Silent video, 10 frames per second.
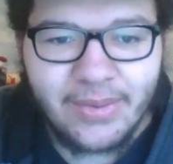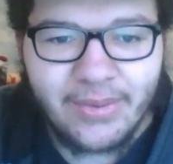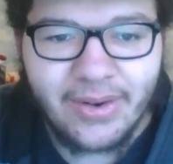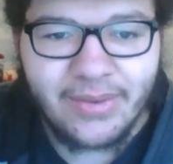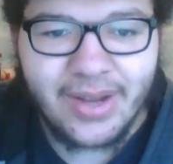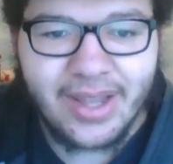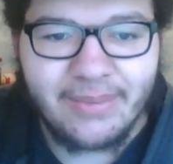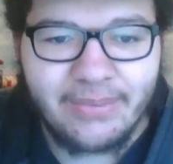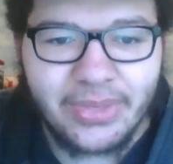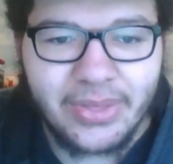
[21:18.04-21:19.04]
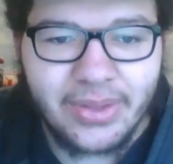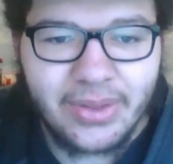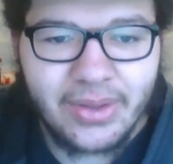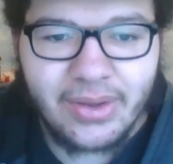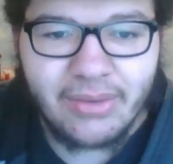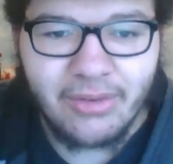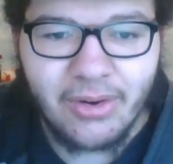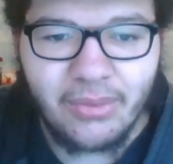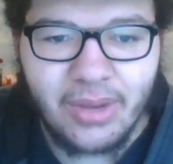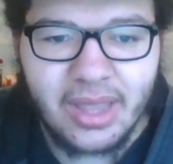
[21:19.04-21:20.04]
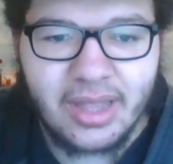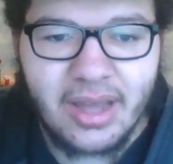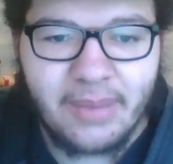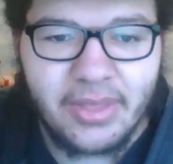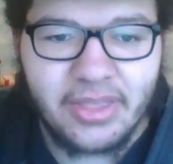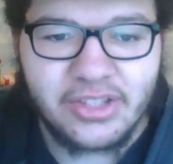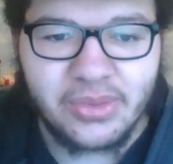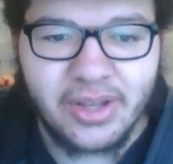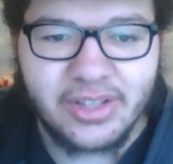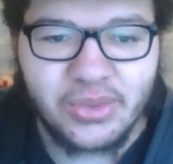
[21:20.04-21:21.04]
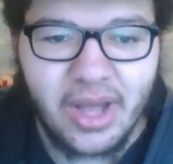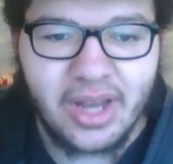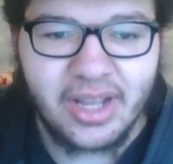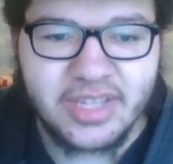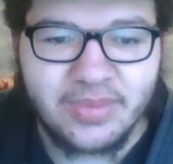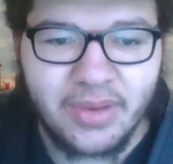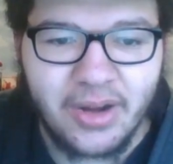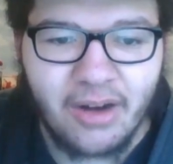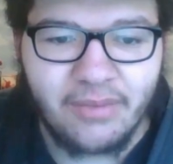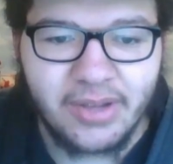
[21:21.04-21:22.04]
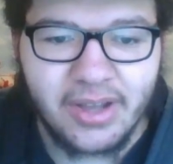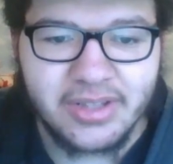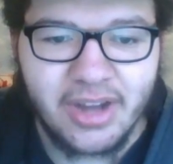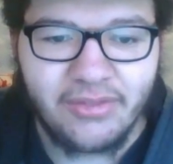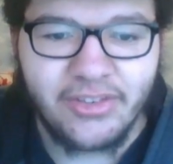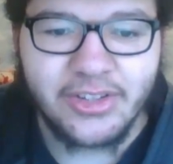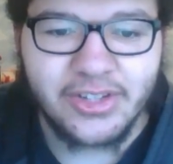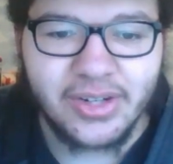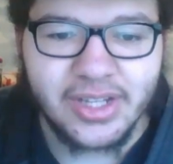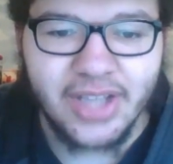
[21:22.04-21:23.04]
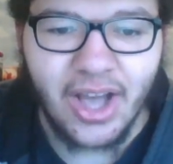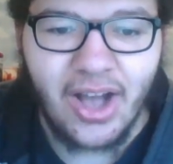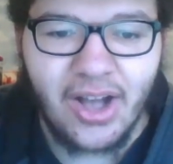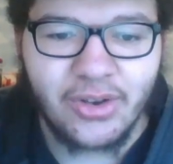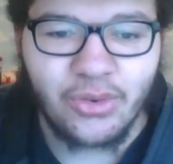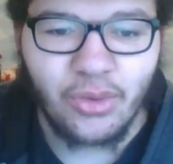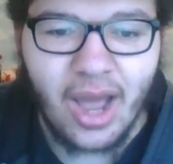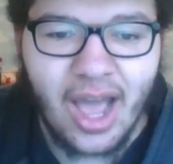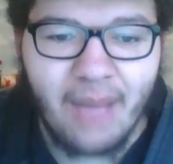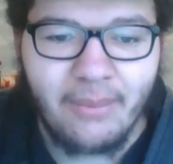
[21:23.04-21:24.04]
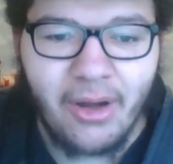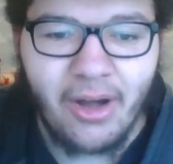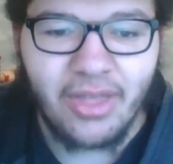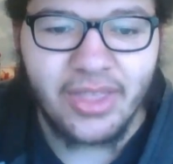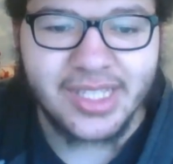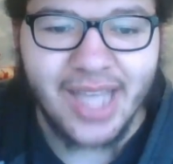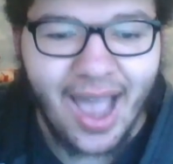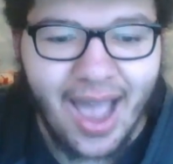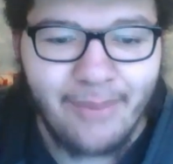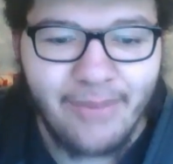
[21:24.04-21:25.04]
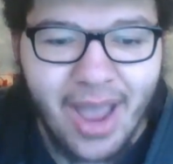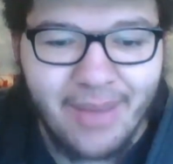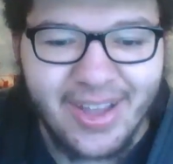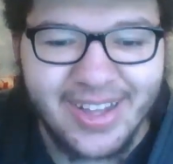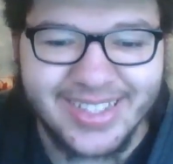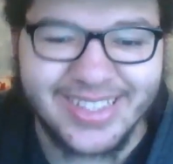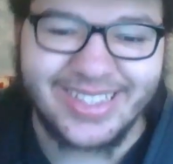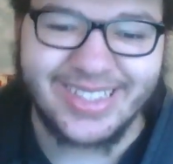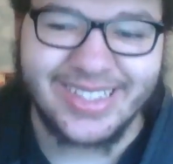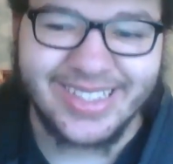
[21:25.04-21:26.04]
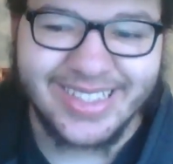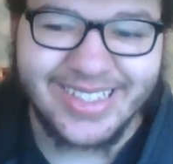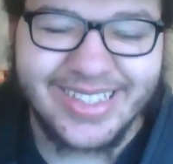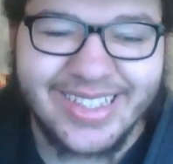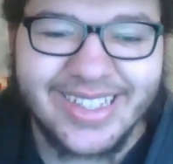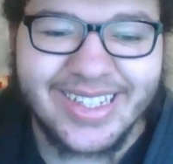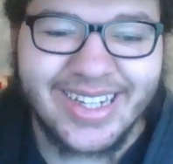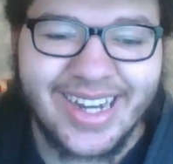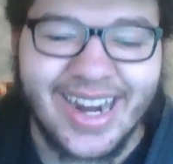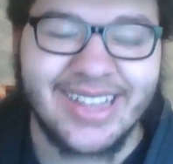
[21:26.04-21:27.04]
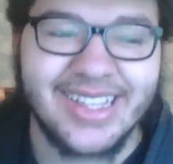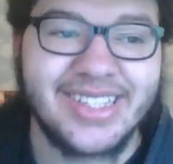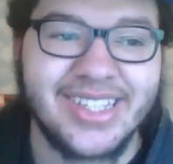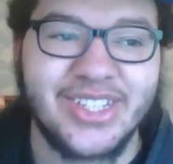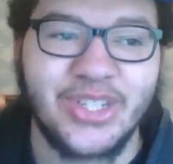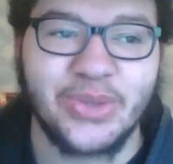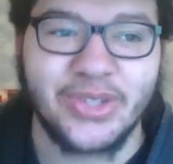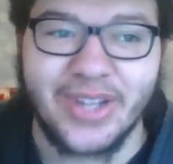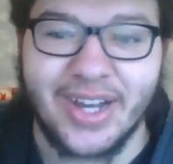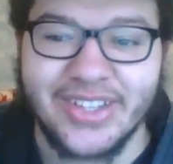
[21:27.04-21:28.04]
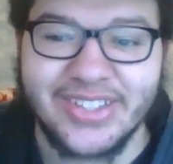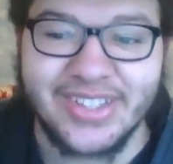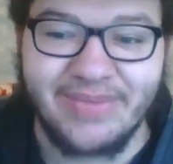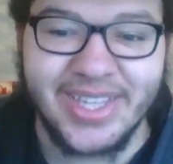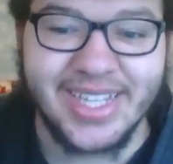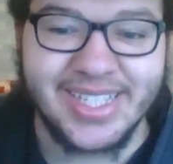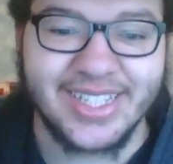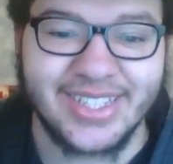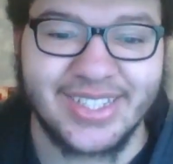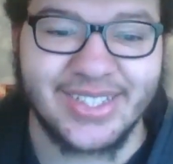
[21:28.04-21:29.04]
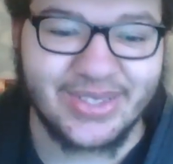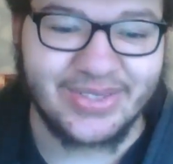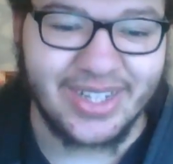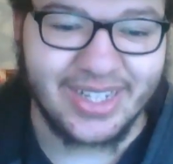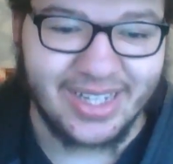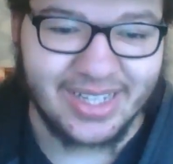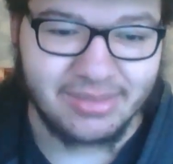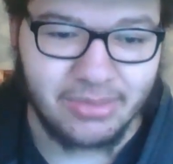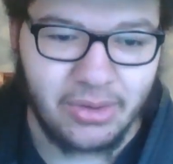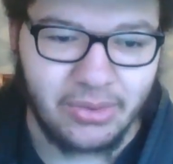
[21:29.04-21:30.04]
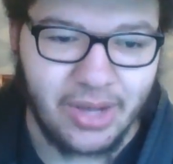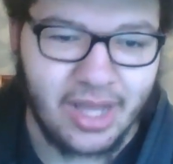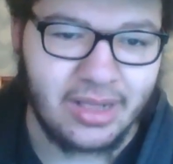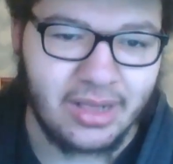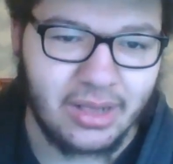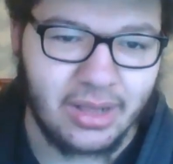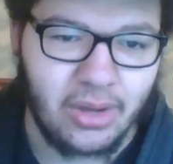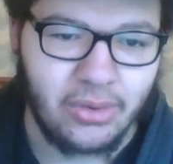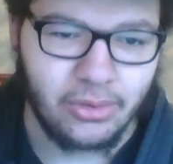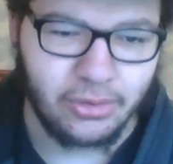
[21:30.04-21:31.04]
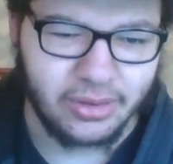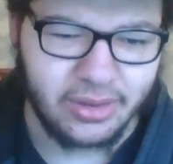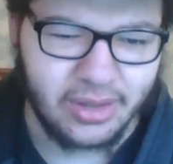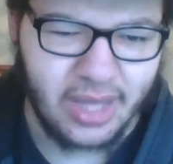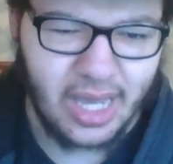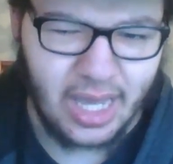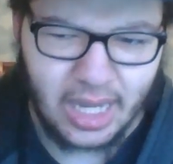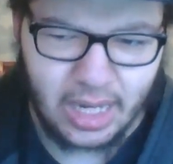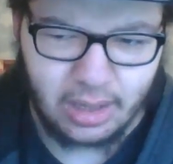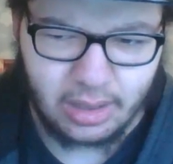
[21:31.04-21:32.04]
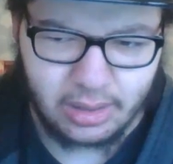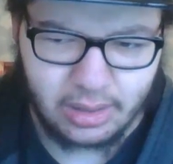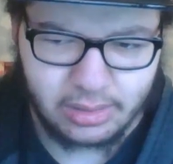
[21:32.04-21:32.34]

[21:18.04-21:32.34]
We're we we're wheeling up in the tw- in 20s, but our because our future is all crime all the time, baby. Alright, this issue was awesome. This issue was fucking awesome. Oh, hello there.